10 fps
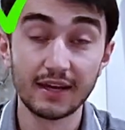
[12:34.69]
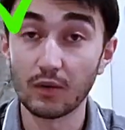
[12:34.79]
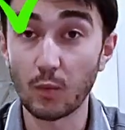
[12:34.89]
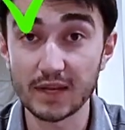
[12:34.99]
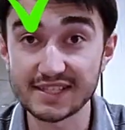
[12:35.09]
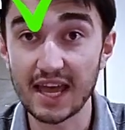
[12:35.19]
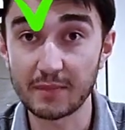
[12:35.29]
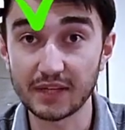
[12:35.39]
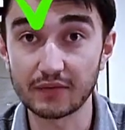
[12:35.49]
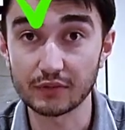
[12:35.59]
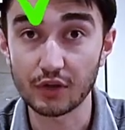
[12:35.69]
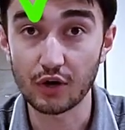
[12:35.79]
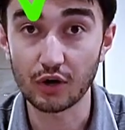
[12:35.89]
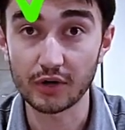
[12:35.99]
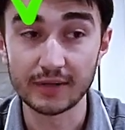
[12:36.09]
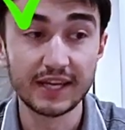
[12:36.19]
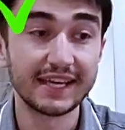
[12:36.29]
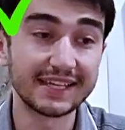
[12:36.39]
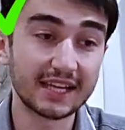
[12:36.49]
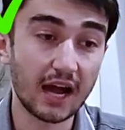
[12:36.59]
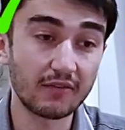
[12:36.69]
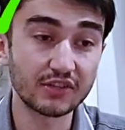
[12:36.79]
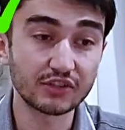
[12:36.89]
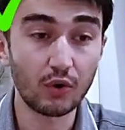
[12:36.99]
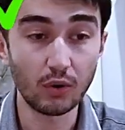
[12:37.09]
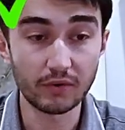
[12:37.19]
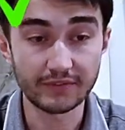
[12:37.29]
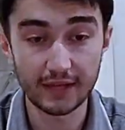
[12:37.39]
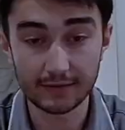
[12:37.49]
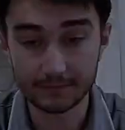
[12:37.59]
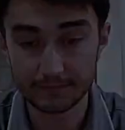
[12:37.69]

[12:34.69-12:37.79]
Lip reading: what is happening with the car. It covers all of that.